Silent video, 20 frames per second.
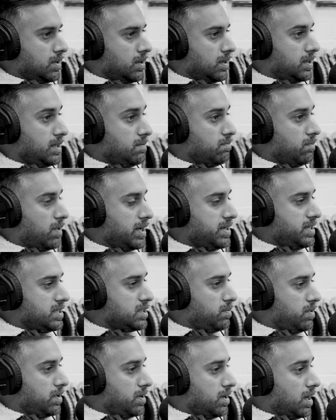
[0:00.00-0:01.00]
I think my
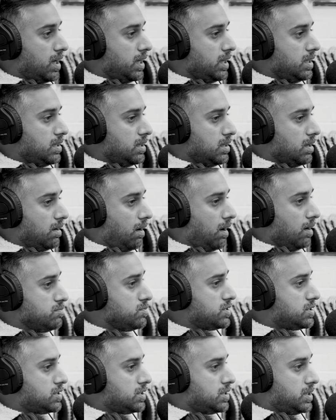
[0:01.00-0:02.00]
discipline, I'm
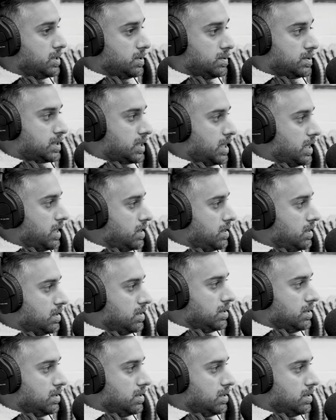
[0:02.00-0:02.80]
still scared.